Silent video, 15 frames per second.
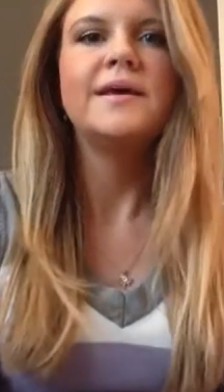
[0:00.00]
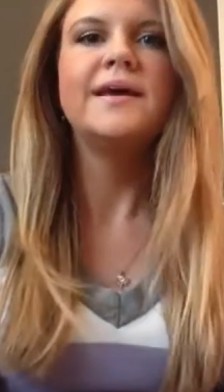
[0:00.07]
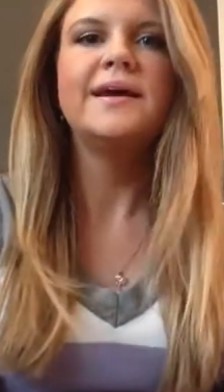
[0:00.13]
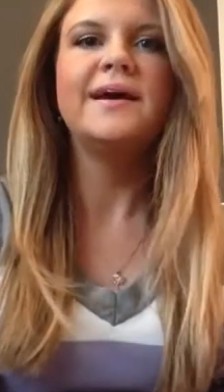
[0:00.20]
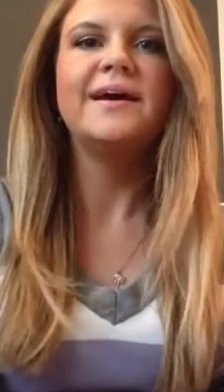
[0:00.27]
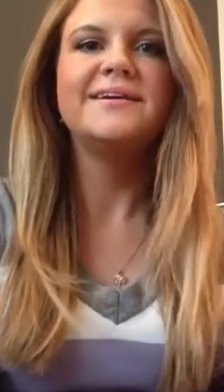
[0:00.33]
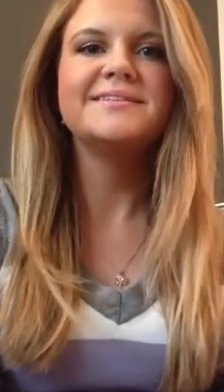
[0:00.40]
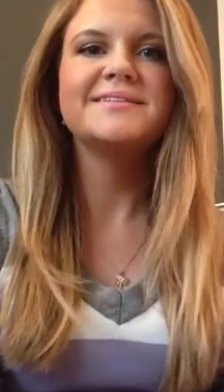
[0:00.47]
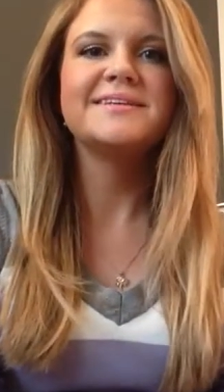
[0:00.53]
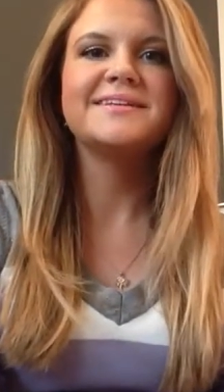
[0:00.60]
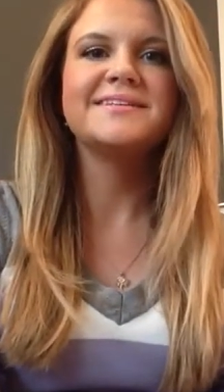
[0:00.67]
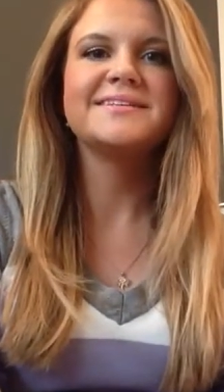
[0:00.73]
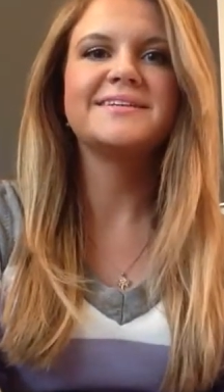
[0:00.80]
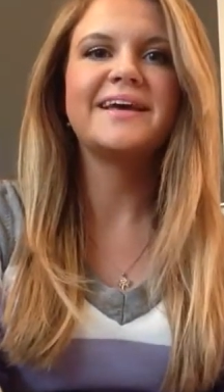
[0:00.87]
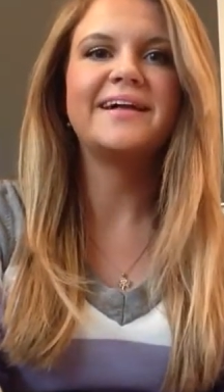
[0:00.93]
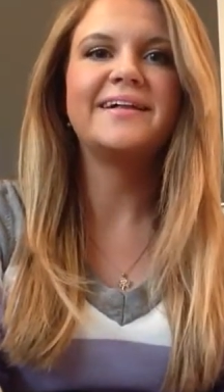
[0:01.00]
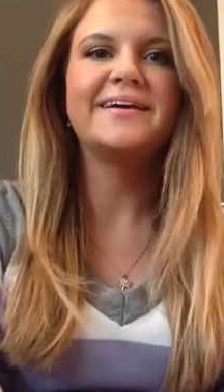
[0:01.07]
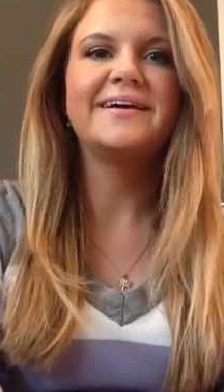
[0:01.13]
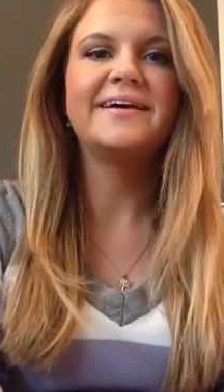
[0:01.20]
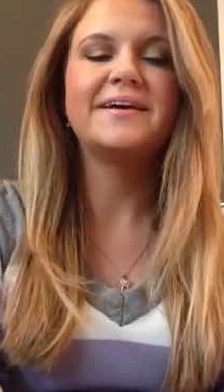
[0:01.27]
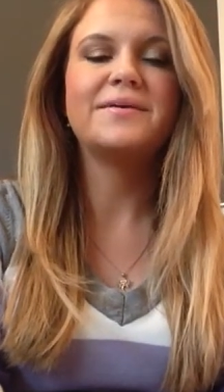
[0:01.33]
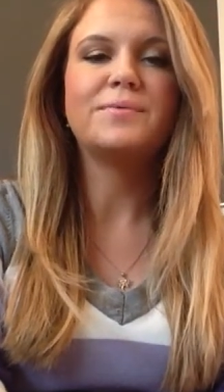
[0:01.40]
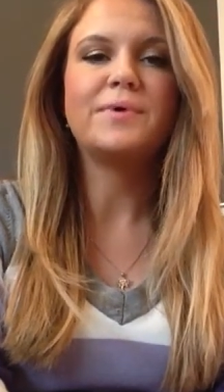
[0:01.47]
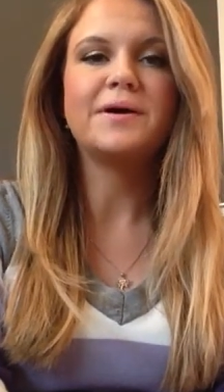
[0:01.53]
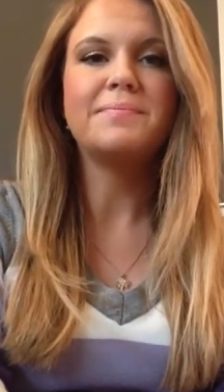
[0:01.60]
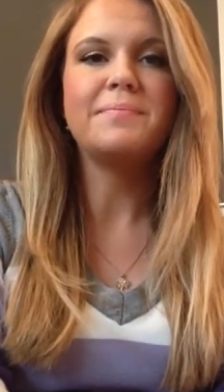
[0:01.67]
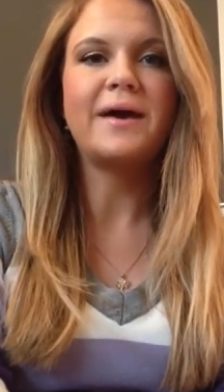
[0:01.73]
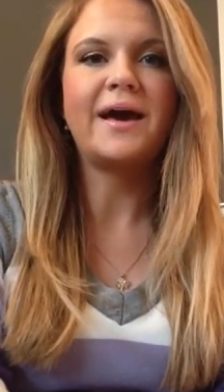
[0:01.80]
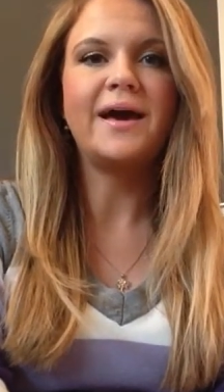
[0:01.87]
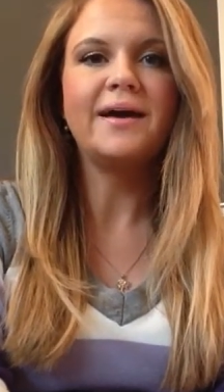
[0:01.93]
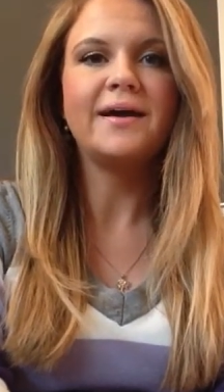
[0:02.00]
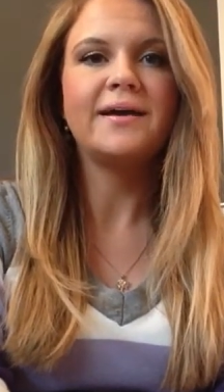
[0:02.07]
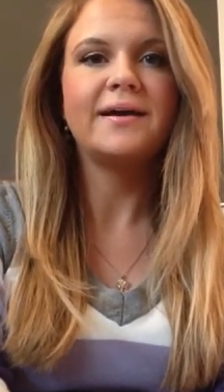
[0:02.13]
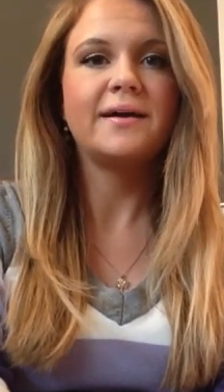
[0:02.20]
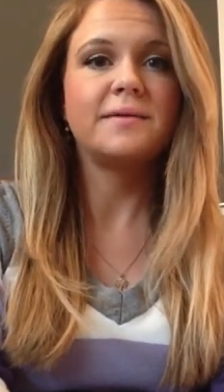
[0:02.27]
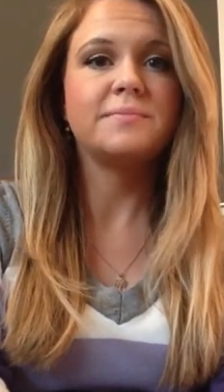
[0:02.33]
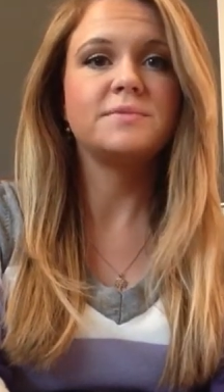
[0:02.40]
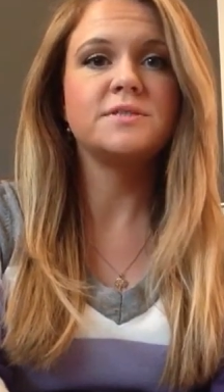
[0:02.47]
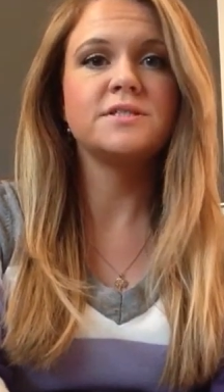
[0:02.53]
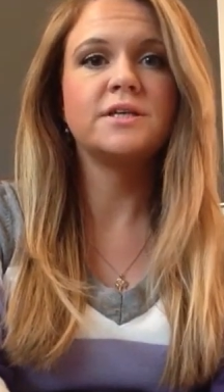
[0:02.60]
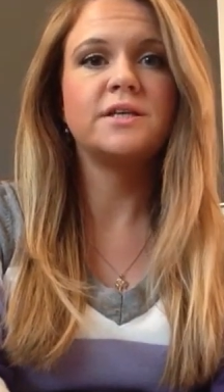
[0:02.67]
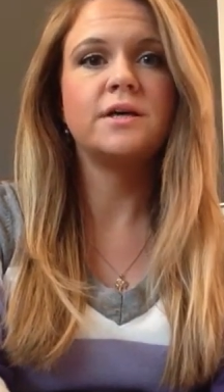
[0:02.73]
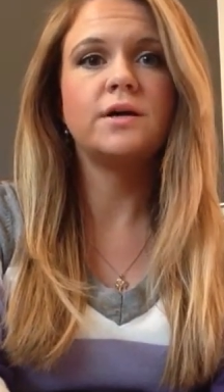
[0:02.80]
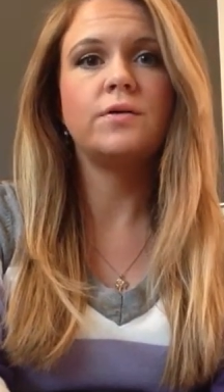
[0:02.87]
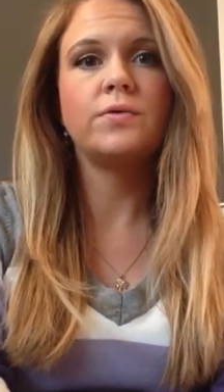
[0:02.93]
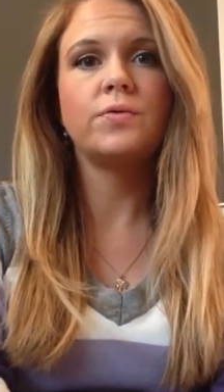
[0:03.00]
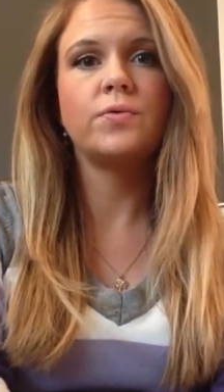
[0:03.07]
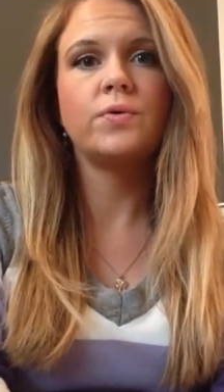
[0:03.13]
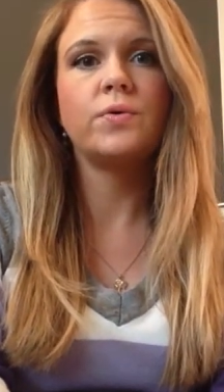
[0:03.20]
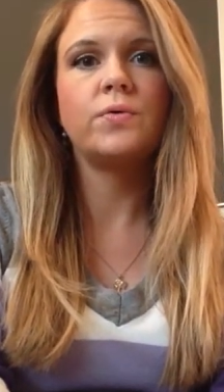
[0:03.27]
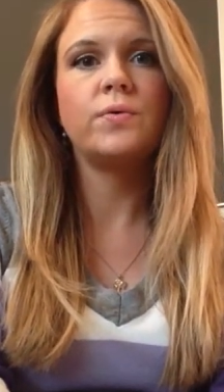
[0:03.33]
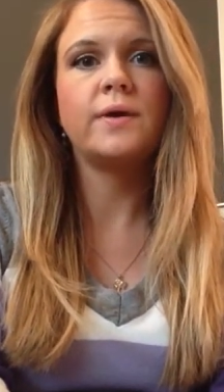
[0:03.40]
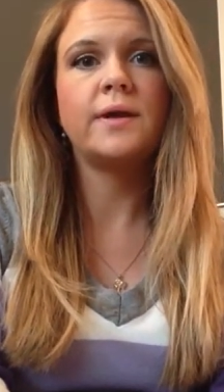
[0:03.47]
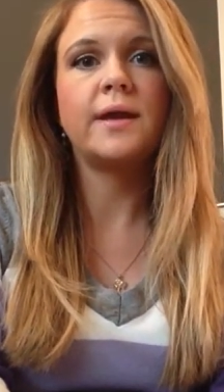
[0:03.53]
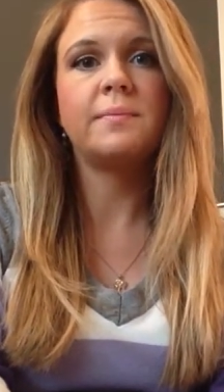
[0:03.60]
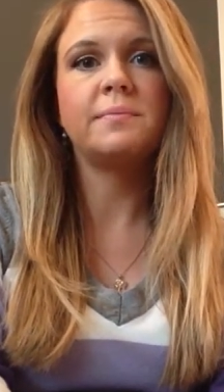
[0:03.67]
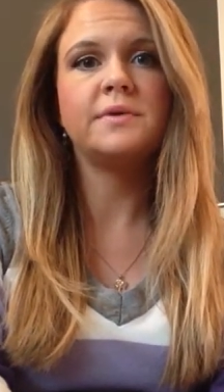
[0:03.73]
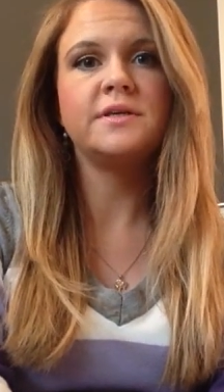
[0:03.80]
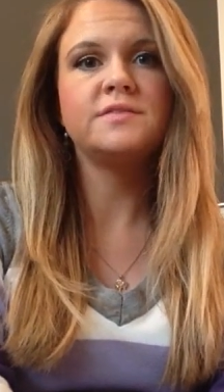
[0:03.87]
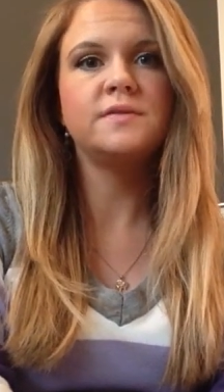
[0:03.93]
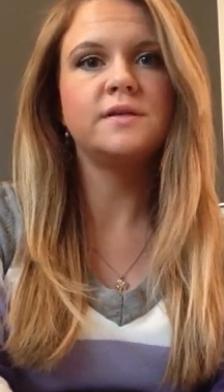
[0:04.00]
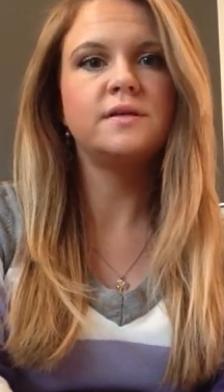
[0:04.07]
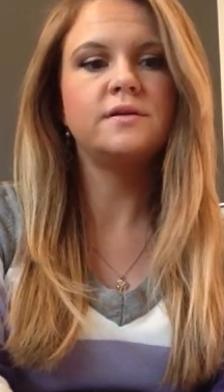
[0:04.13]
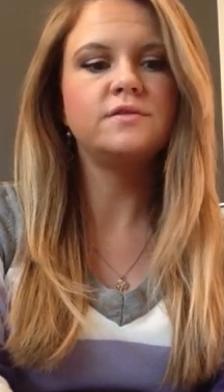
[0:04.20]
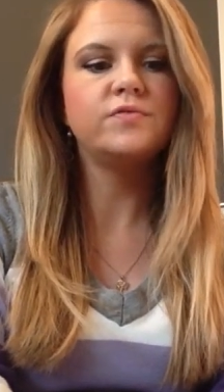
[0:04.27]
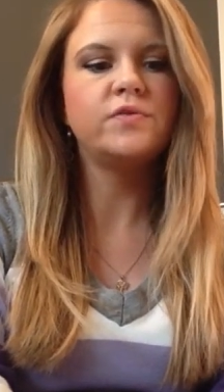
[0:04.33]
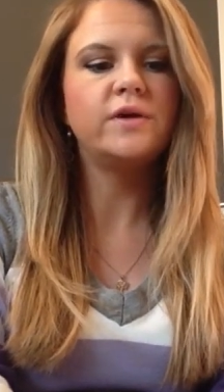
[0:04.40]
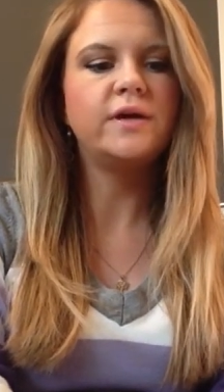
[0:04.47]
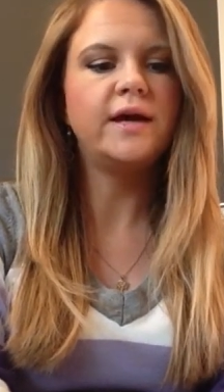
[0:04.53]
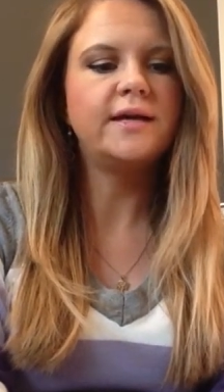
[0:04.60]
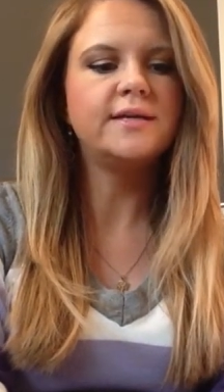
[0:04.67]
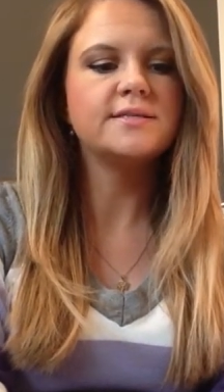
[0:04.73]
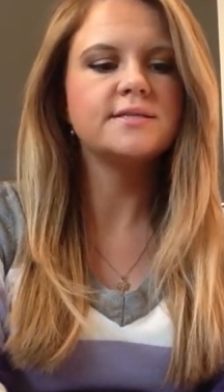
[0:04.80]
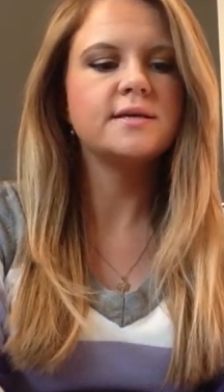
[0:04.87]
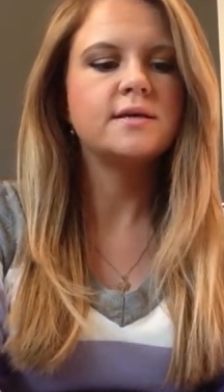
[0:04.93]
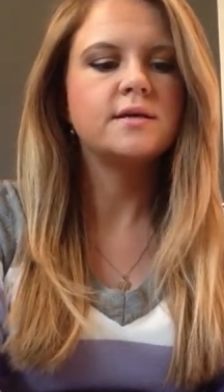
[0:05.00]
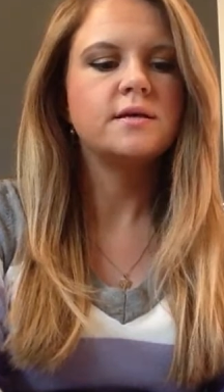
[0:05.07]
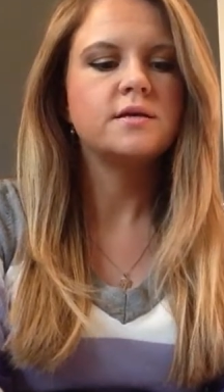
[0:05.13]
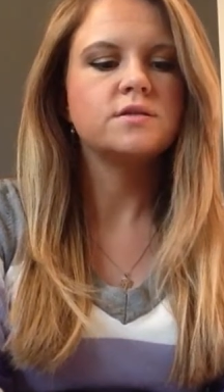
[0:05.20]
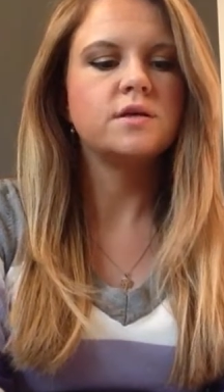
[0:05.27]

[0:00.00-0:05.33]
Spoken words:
Hey guys, it's Kelly and welcome back. I'm just going to go through an empties video for you guys.